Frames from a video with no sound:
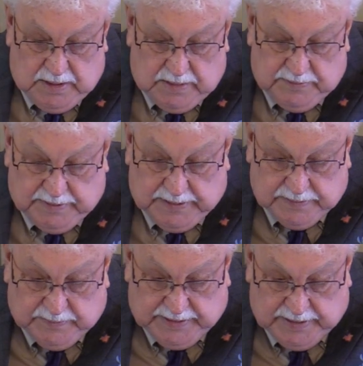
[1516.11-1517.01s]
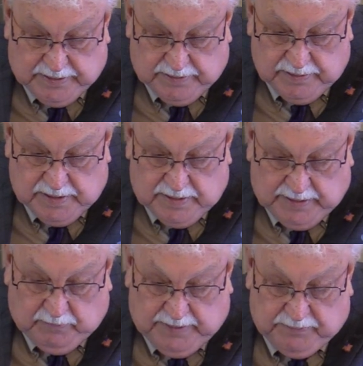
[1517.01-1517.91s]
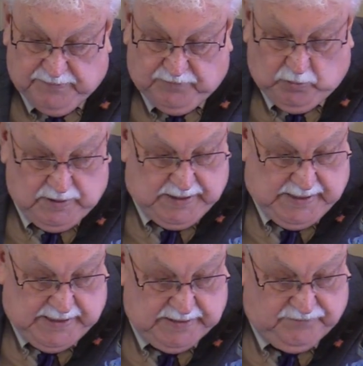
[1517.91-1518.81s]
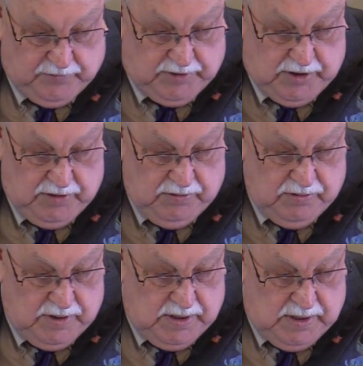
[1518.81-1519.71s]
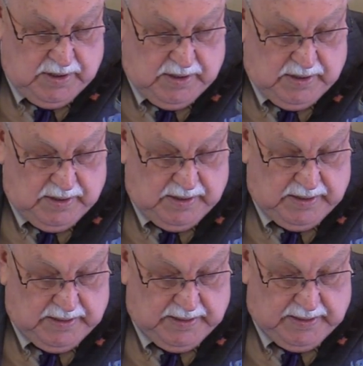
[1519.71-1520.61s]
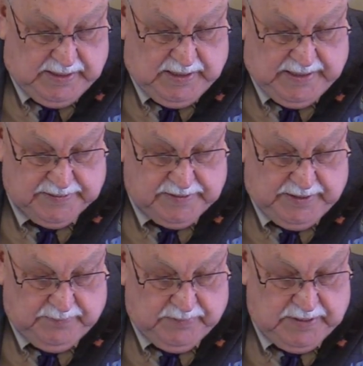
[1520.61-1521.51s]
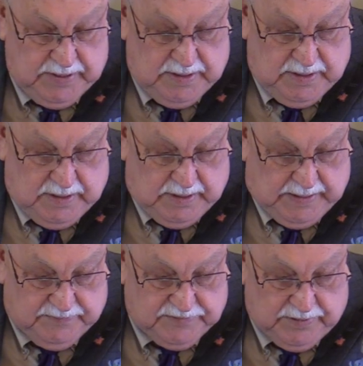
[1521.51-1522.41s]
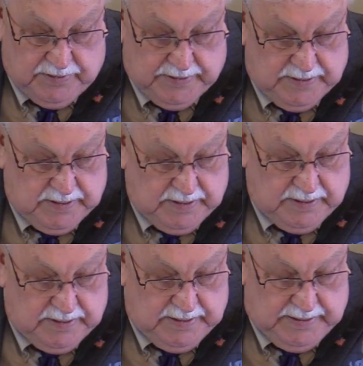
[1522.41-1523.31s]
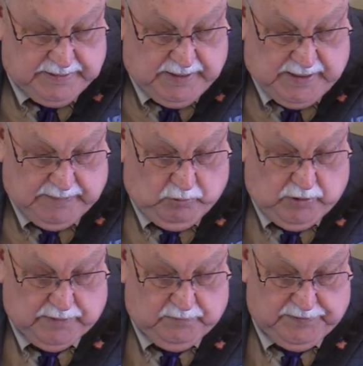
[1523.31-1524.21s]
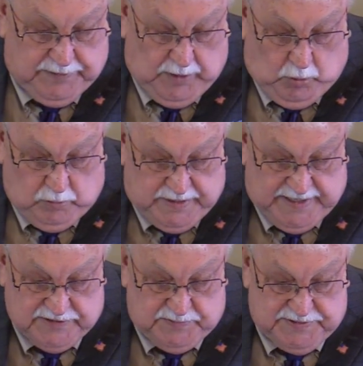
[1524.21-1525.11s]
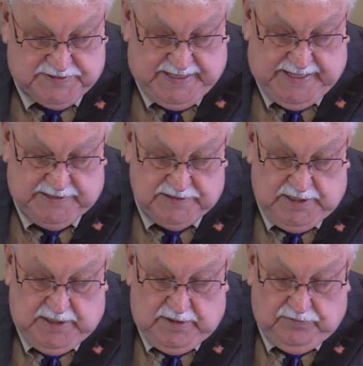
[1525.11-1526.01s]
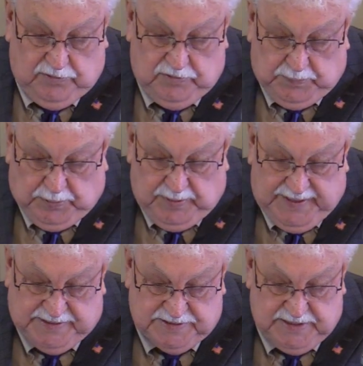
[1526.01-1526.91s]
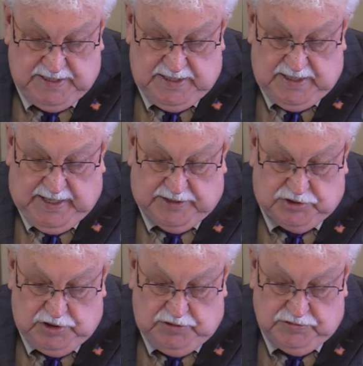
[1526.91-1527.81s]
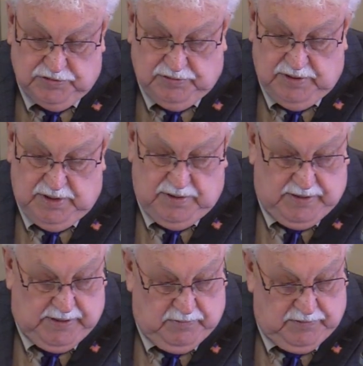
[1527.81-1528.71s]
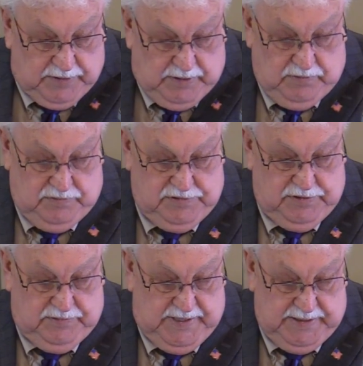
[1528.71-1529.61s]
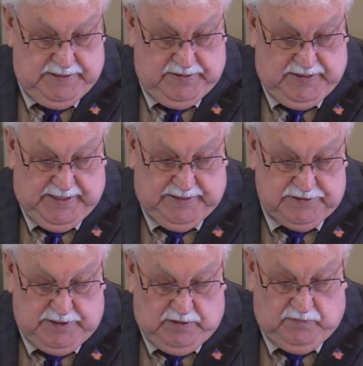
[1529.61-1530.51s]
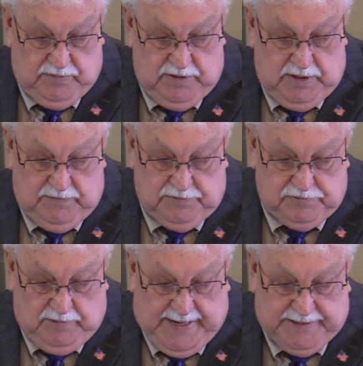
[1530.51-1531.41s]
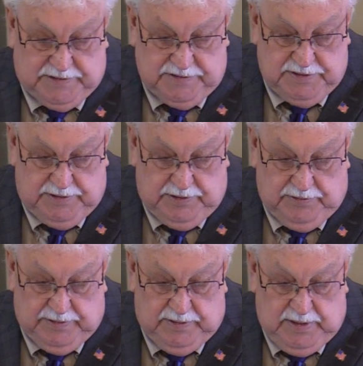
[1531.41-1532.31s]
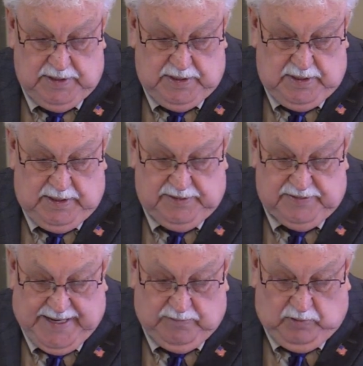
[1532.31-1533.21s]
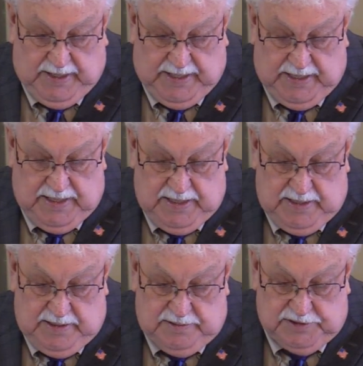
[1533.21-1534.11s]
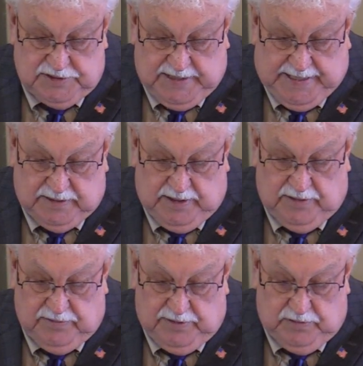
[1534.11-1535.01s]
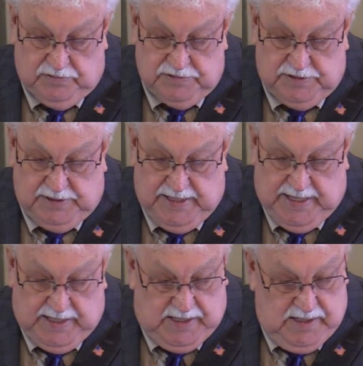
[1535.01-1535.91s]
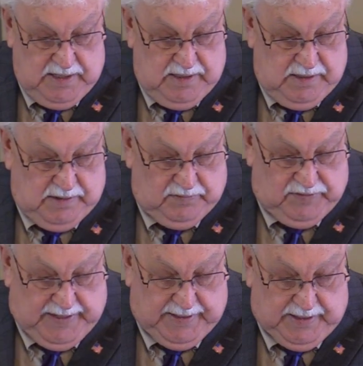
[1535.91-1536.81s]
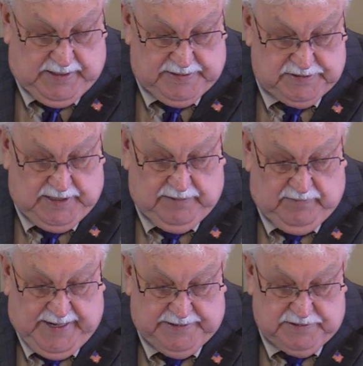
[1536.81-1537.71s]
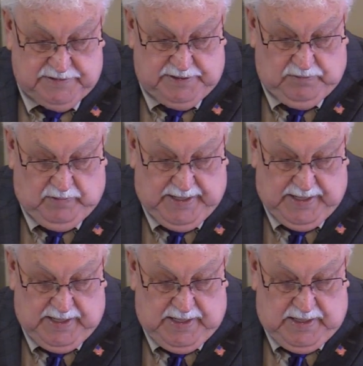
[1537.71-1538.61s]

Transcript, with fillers: Let me get, let me get here. They went before God for you, and, and He let them, I'm sorry, uh, and God worked with the Old Testament saints through the priest. As usual, there were those who didn't think Jehovah was righteous in doing it that way, just like there are those today who think God is not righteous in the way